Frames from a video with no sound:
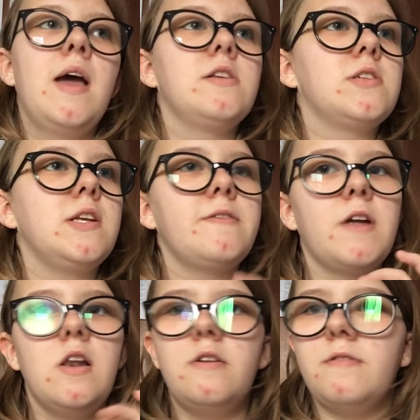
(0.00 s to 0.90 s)
Just leave
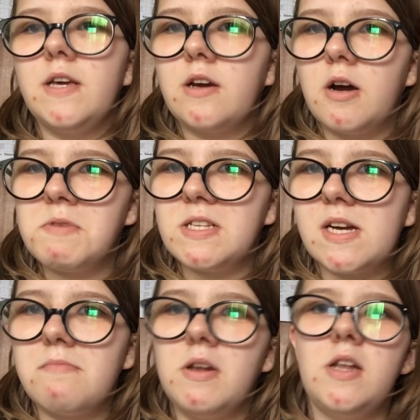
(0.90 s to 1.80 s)
a lovely comment
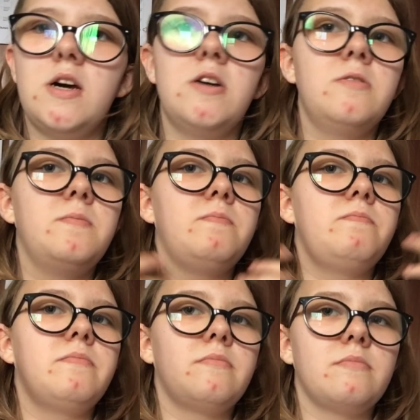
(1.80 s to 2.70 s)
down below
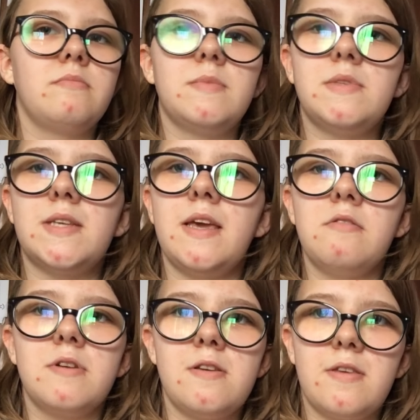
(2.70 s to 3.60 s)
saying
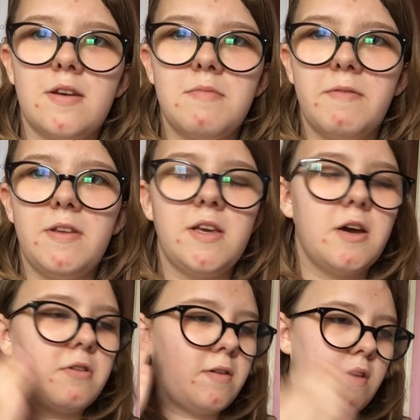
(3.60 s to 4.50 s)
what you think of my
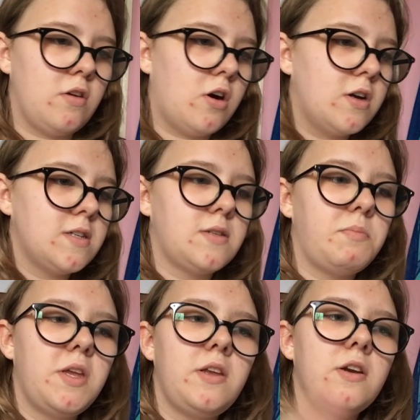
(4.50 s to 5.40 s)
video, giving your honest
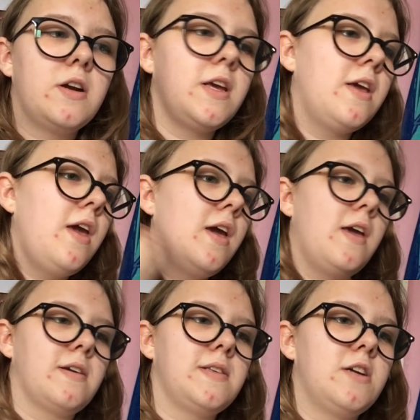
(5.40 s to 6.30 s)
opinion on it,
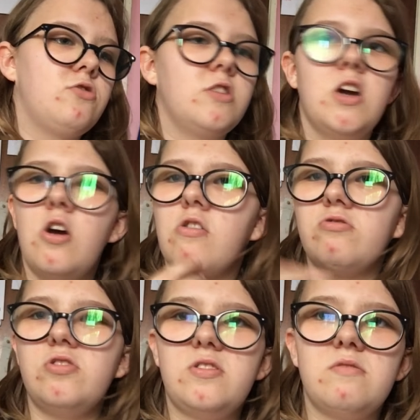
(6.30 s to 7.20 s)
etc. Or
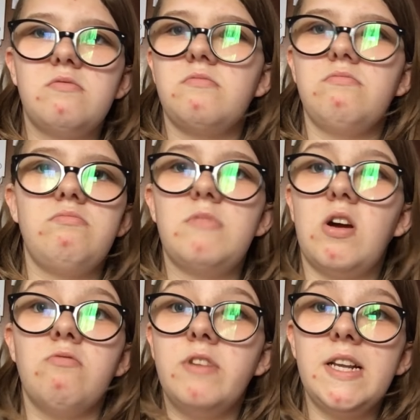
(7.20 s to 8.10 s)
just
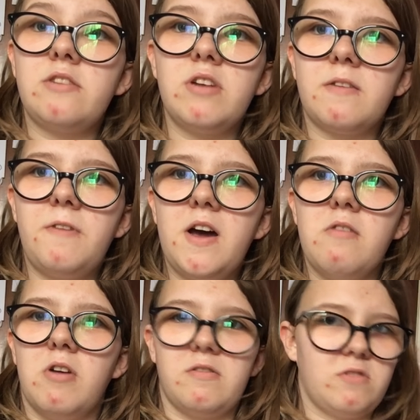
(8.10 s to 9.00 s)
a really quick fire
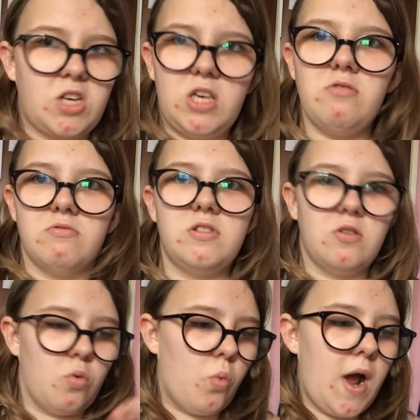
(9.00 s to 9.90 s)
one. Cute.
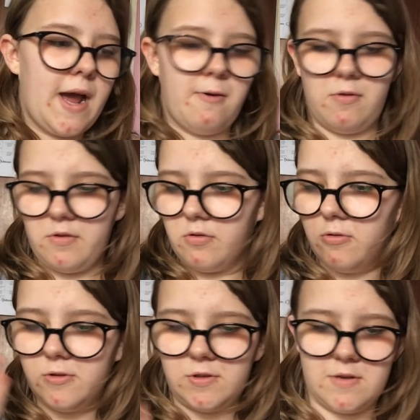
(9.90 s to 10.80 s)
Wow.
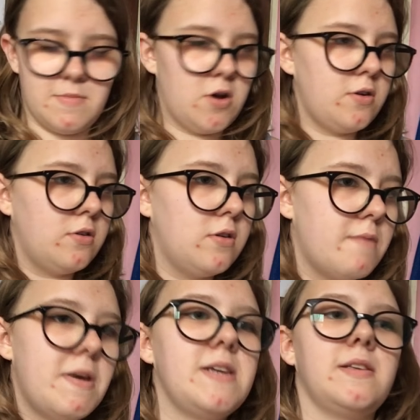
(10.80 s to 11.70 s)
Awesome.
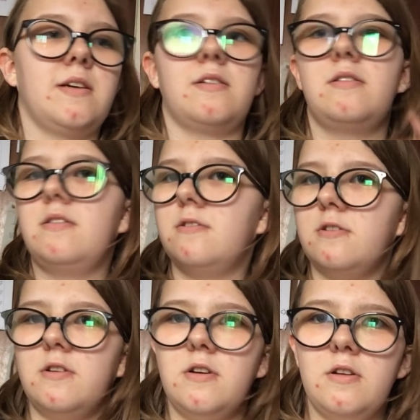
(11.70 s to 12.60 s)
Amazing.
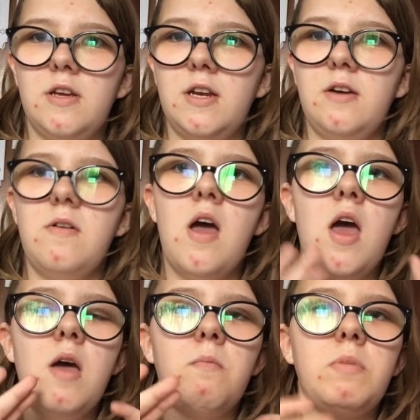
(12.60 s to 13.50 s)
You know,
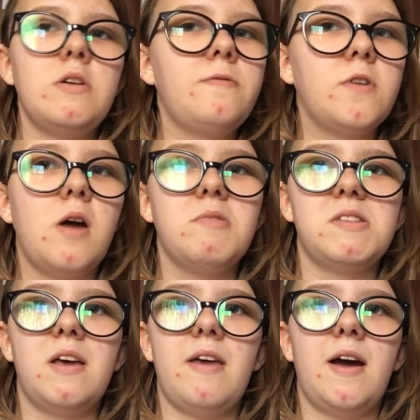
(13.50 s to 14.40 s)
beautiful
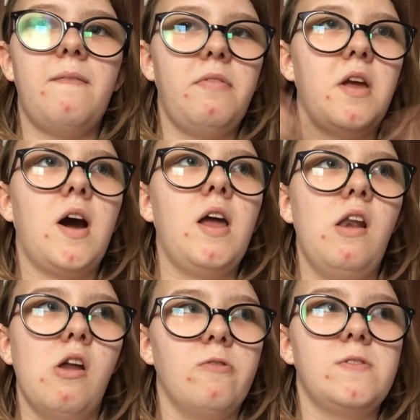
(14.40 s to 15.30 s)
comments like that, I
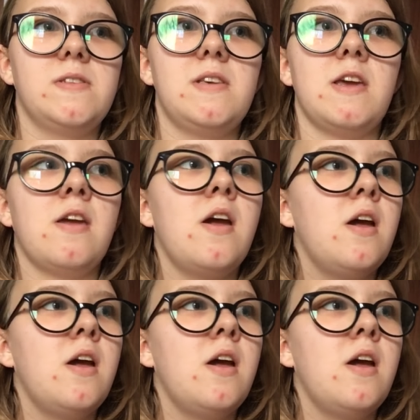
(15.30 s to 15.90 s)
love to see.